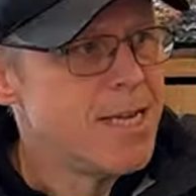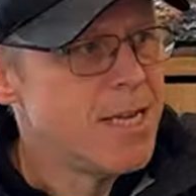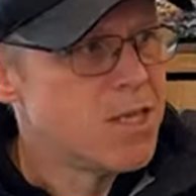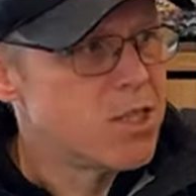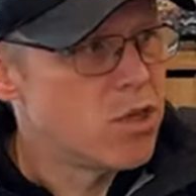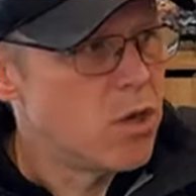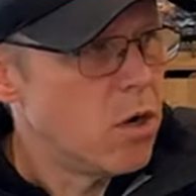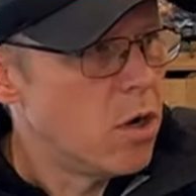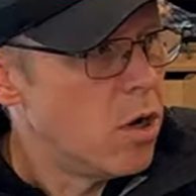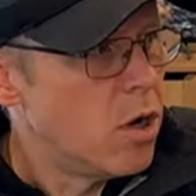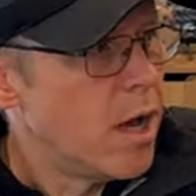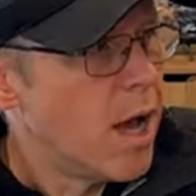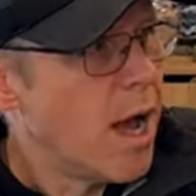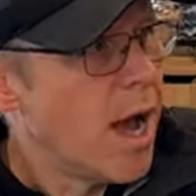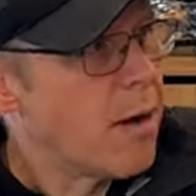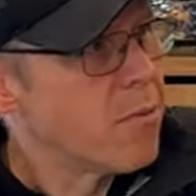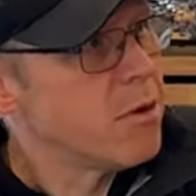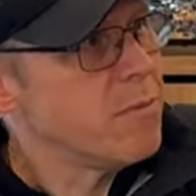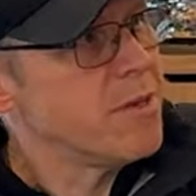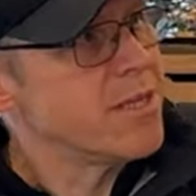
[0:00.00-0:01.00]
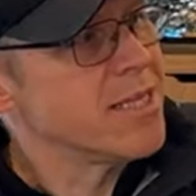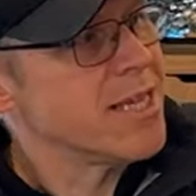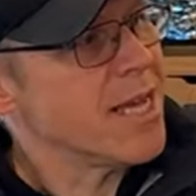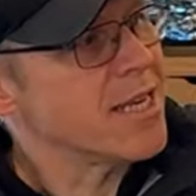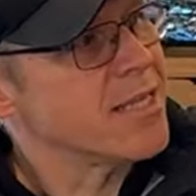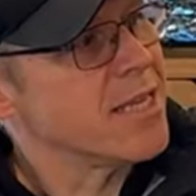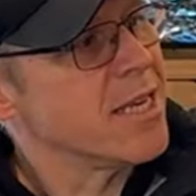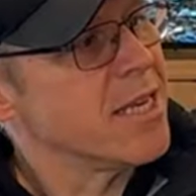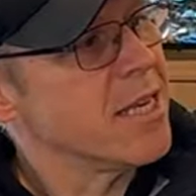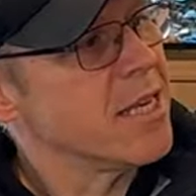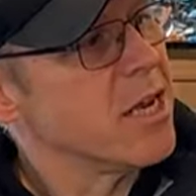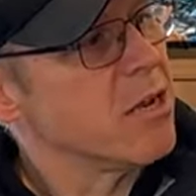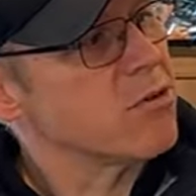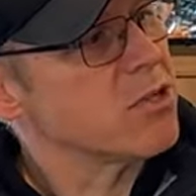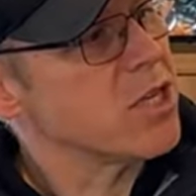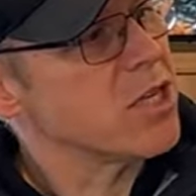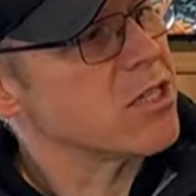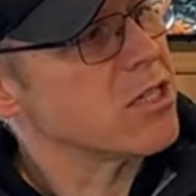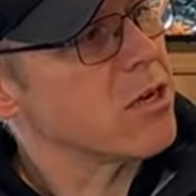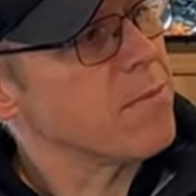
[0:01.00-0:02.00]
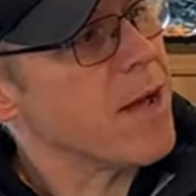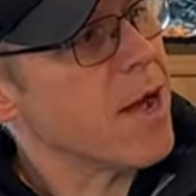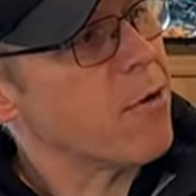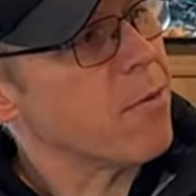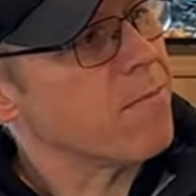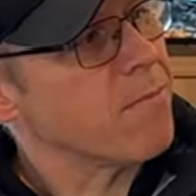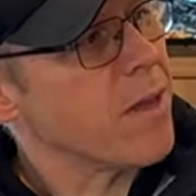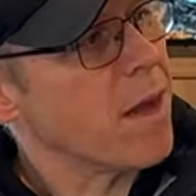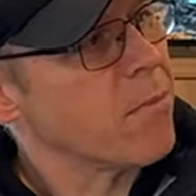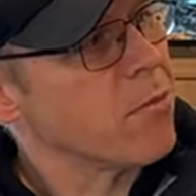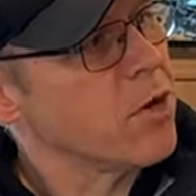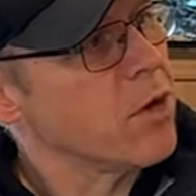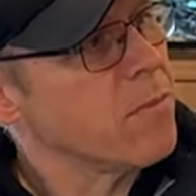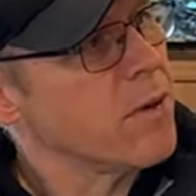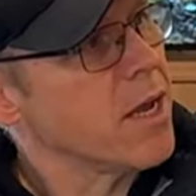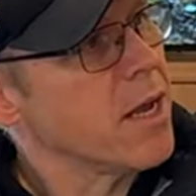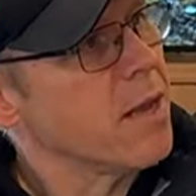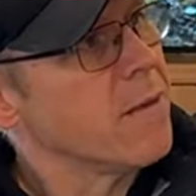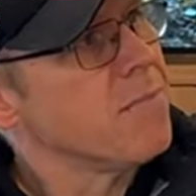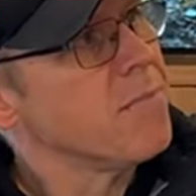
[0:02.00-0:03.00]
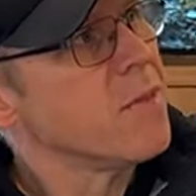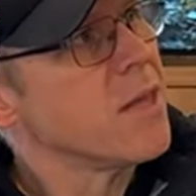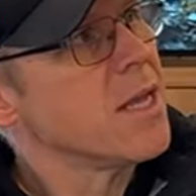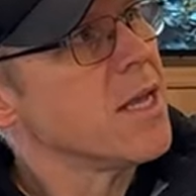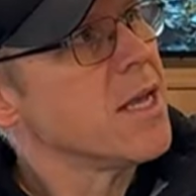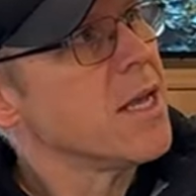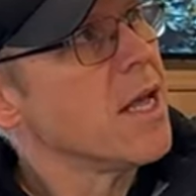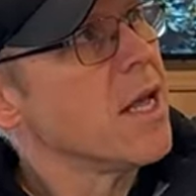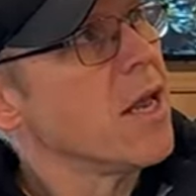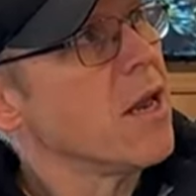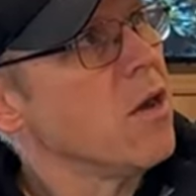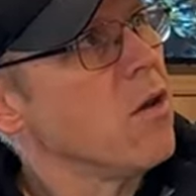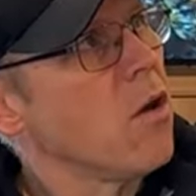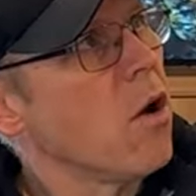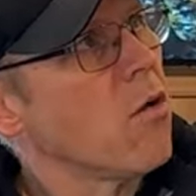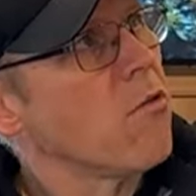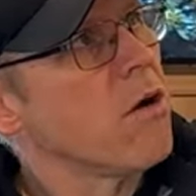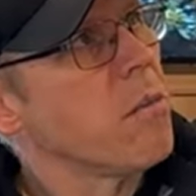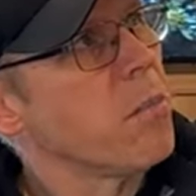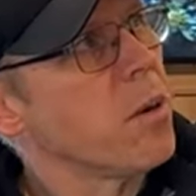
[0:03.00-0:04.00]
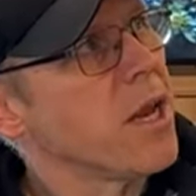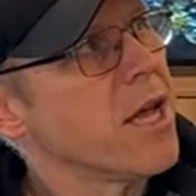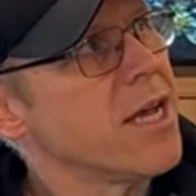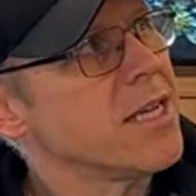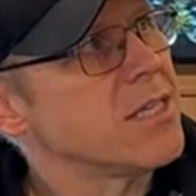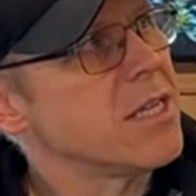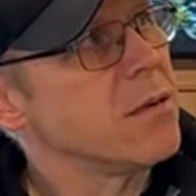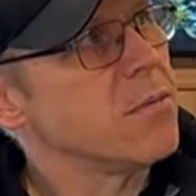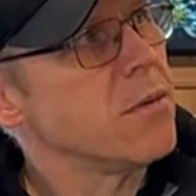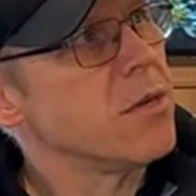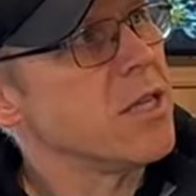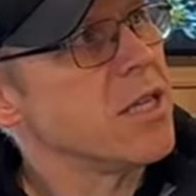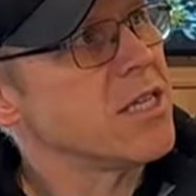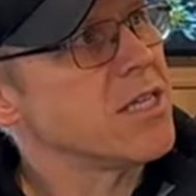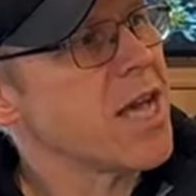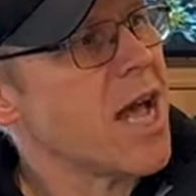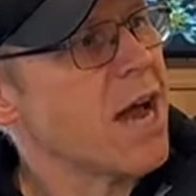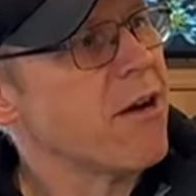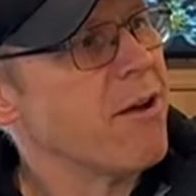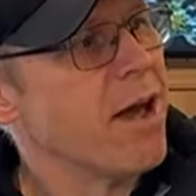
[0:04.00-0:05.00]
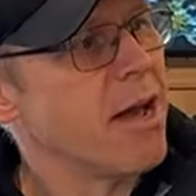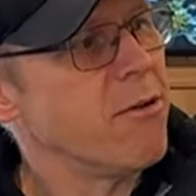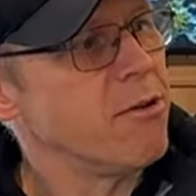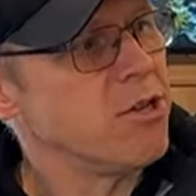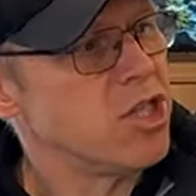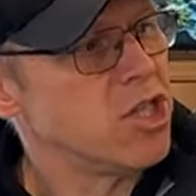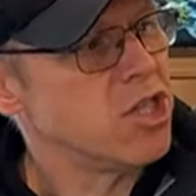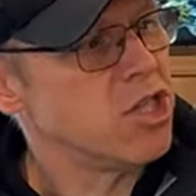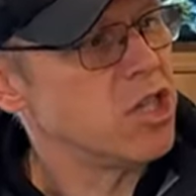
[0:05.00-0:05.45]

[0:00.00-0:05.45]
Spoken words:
So I'm going to be testing the new system out. I'm going to be not replacing this Arai, which is